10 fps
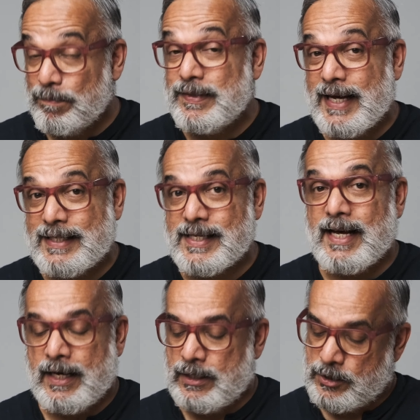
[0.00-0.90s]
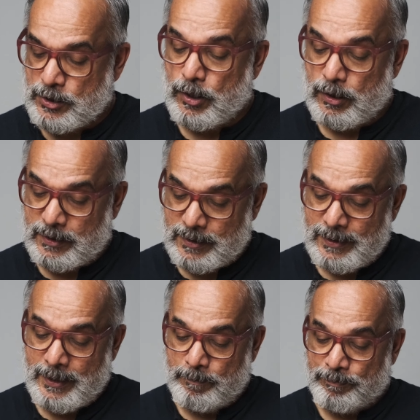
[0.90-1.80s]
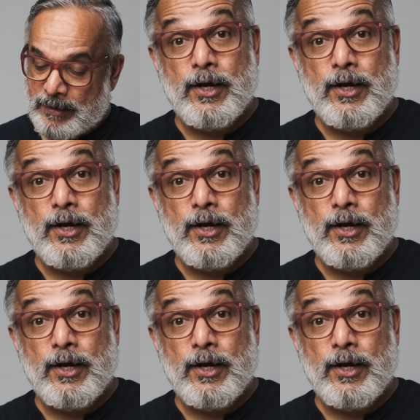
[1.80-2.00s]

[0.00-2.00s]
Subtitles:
That's a tall claim.